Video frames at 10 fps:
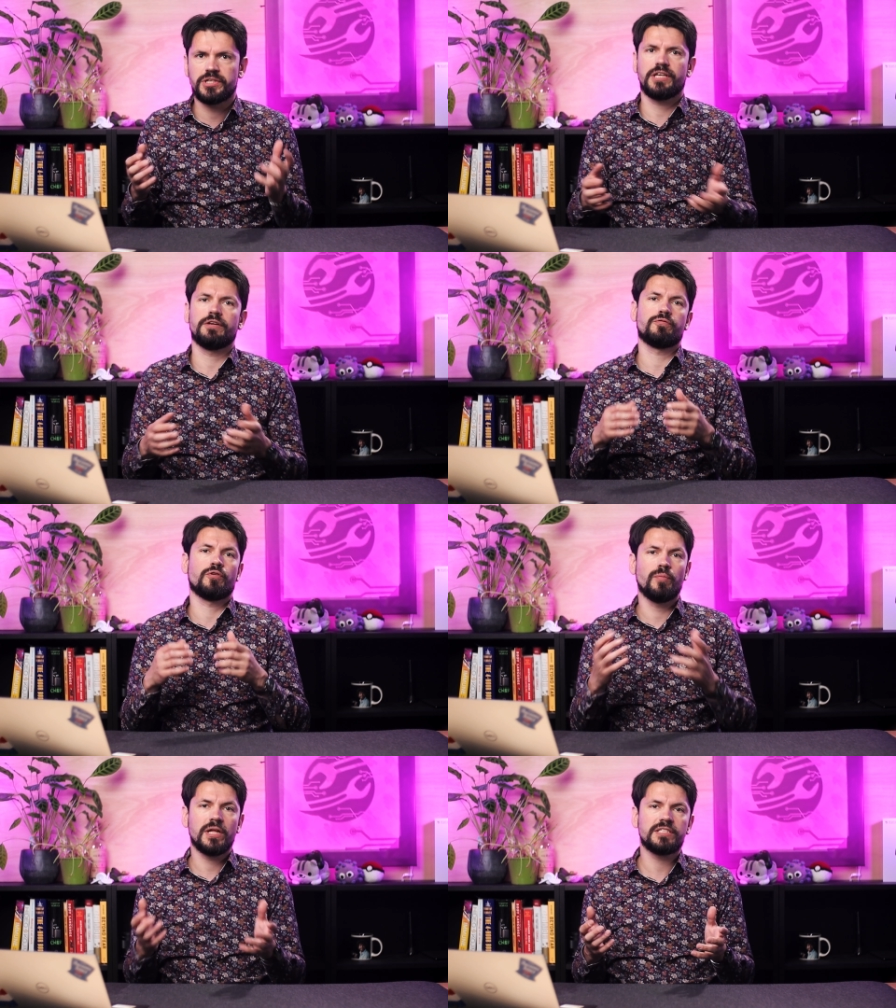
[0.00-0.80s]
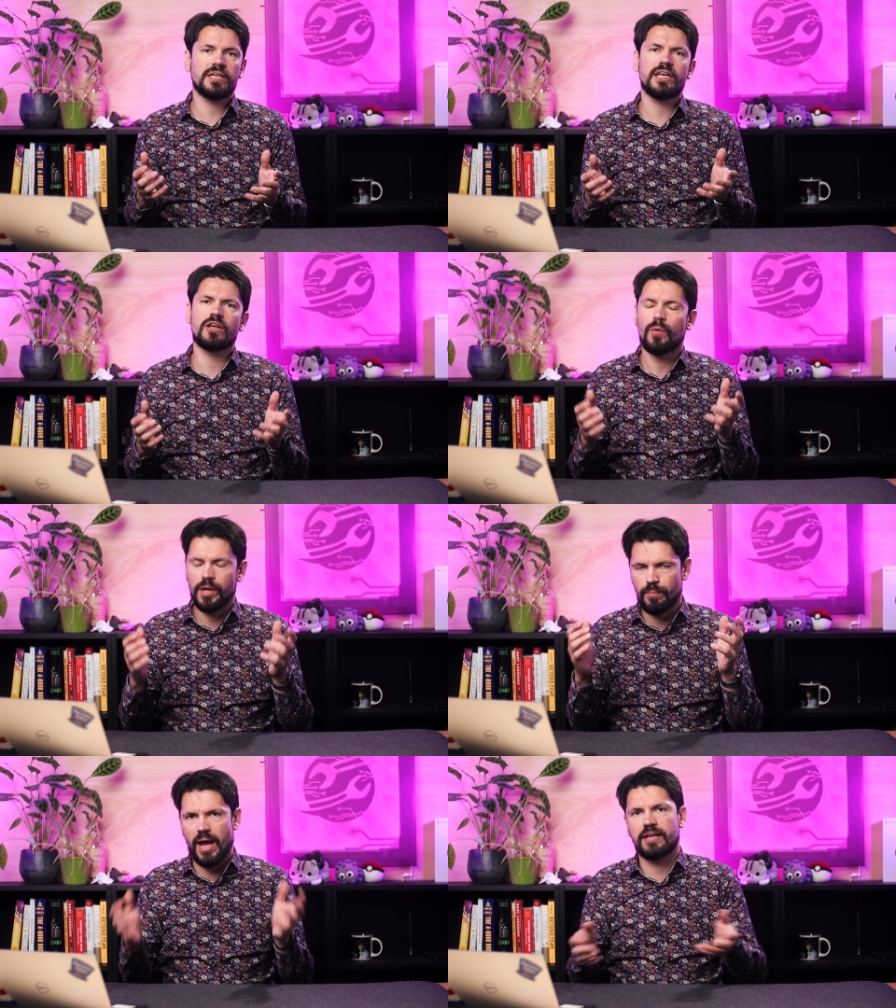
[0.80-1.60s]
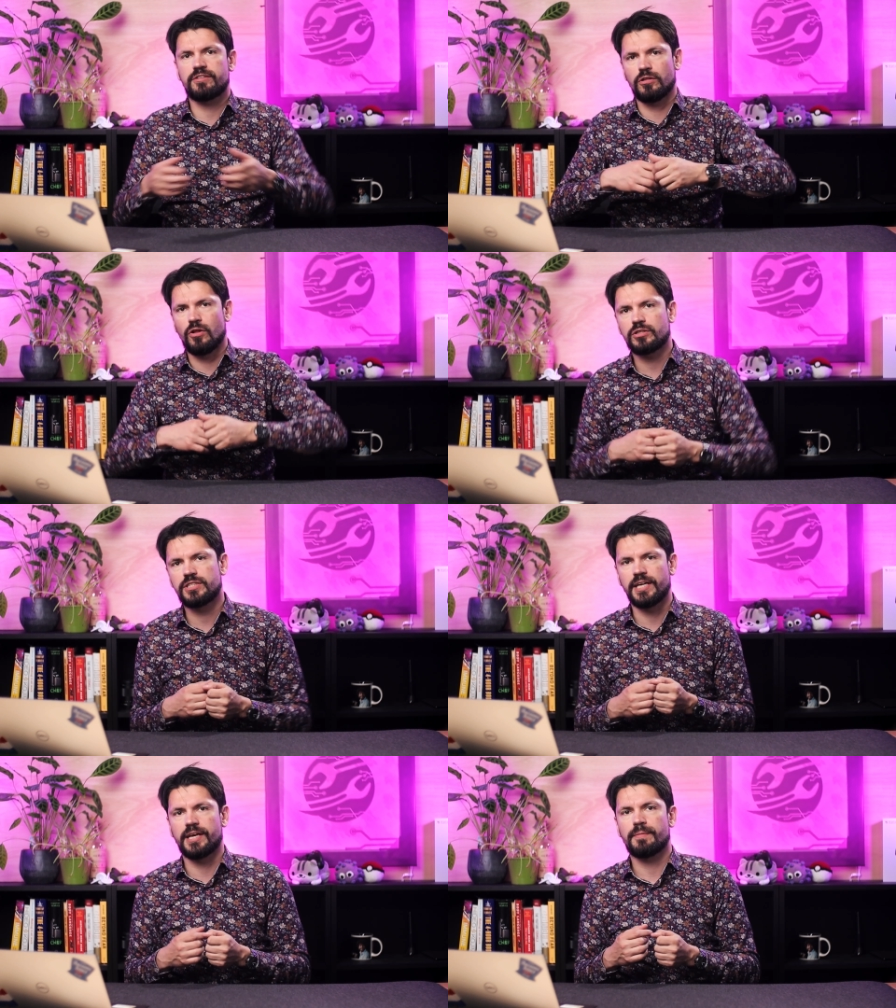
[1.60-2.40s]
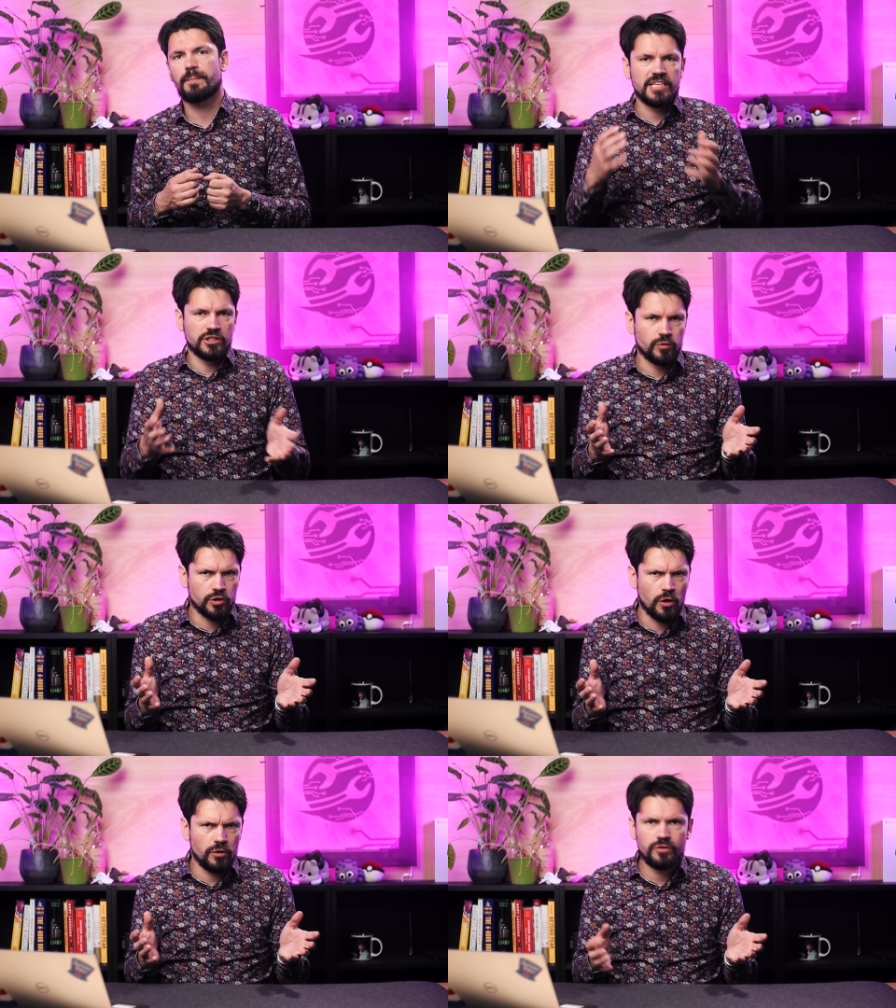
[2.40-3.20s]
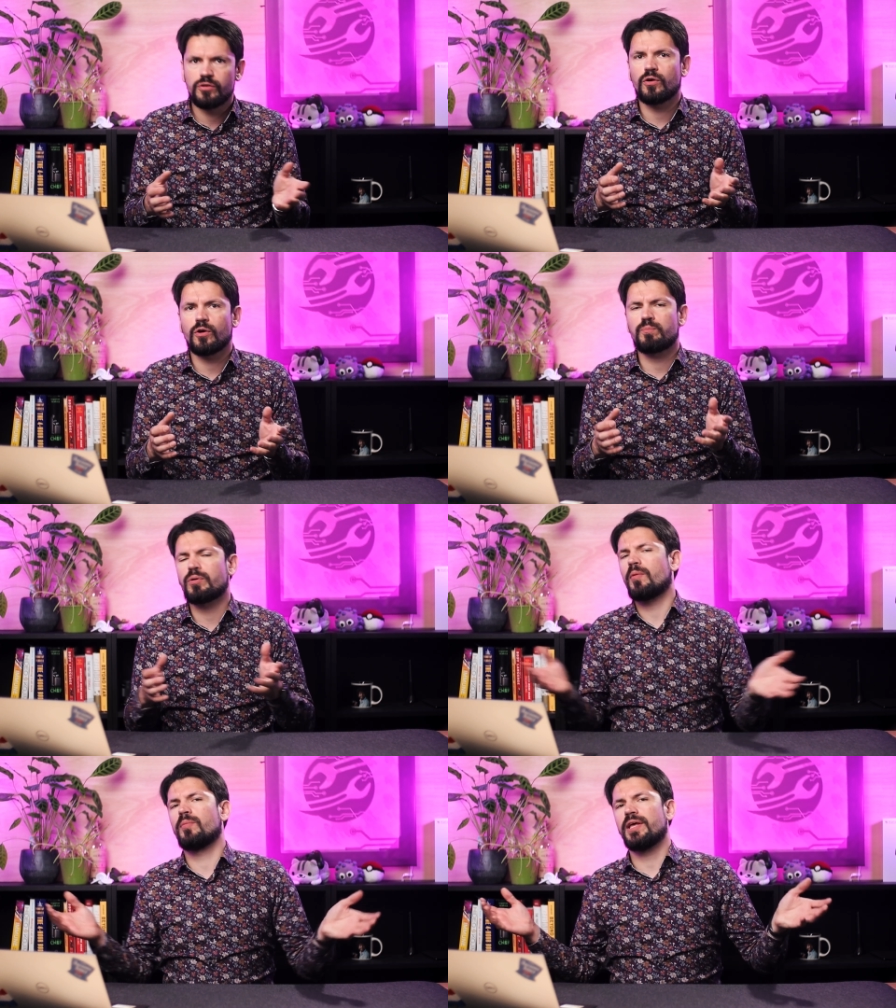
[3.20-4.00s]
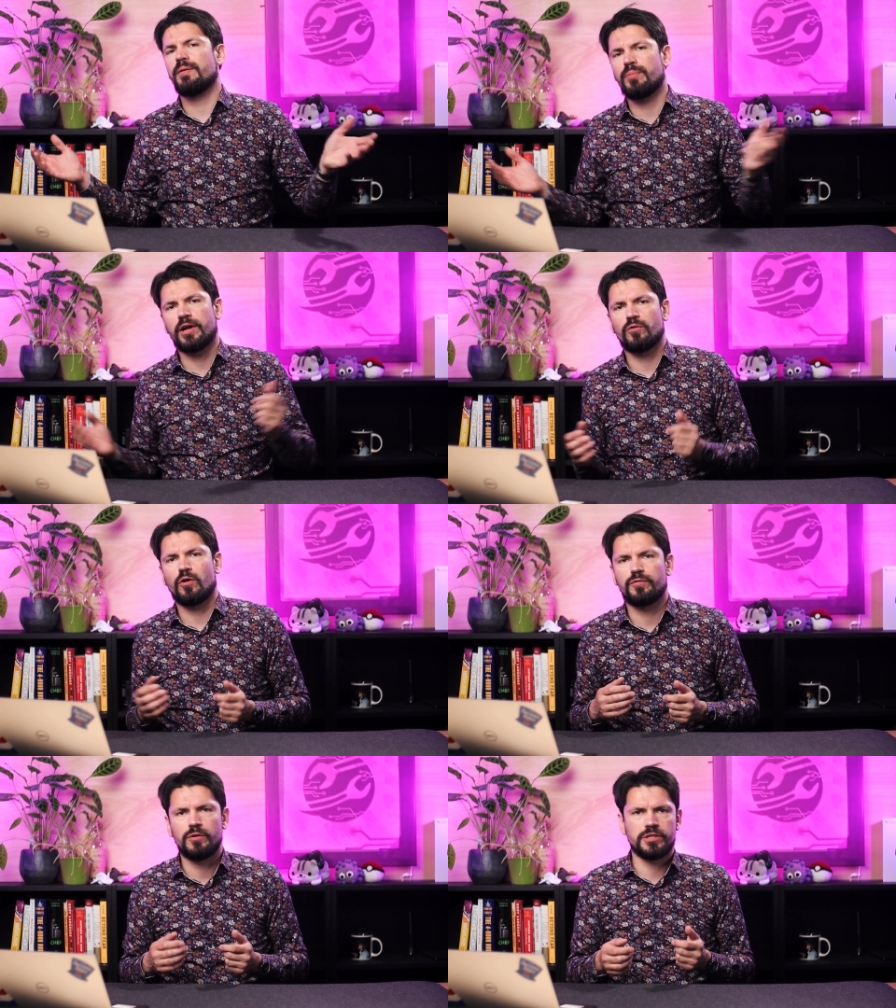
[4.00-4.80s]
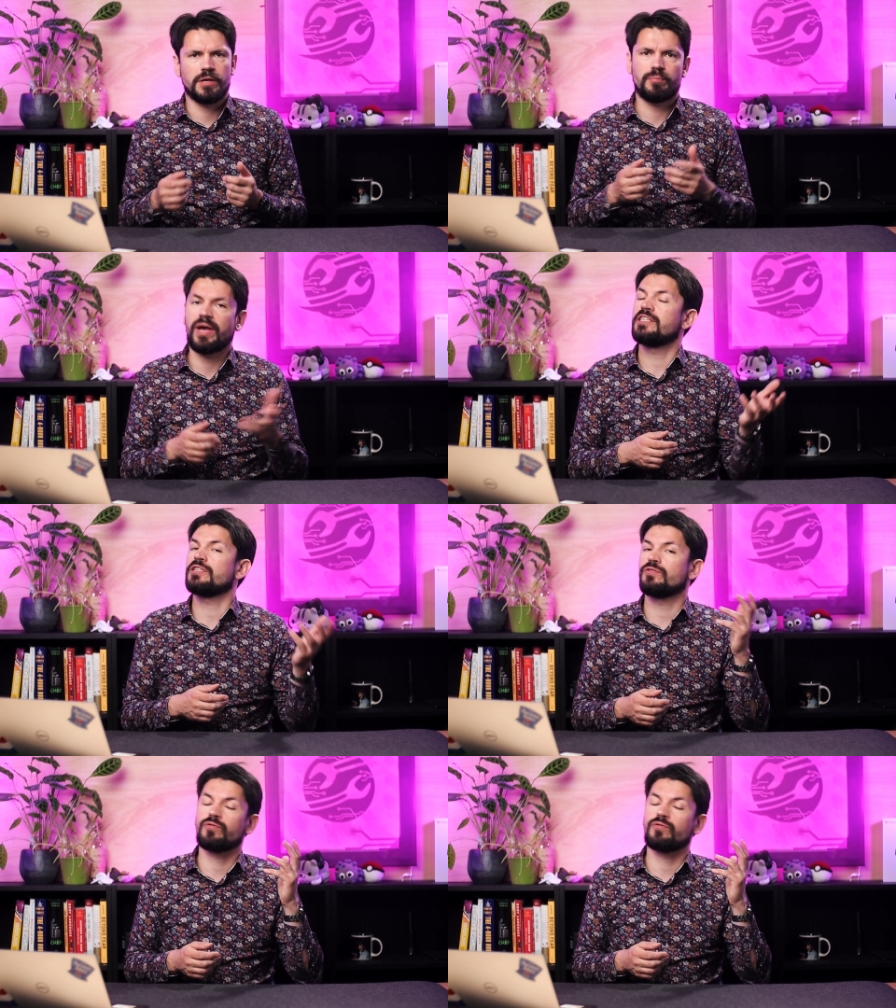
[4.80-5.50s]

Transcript: Obsidian for months and going back to Logseq. As a result, you're probably better off using Pages